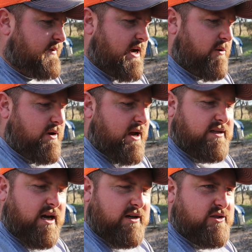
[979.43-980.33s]
Now we're not
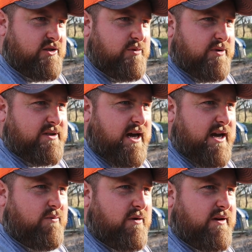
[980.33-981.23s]
talking super
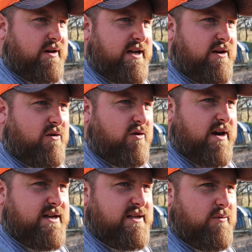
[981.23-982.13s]
tight where they're gonna get all
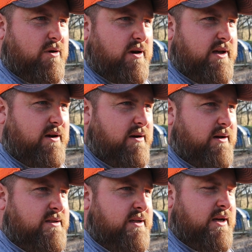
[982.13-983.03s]
crazy and wonky on
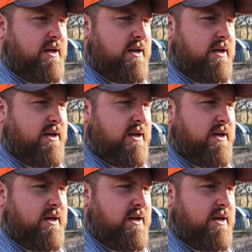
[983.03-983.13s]
us,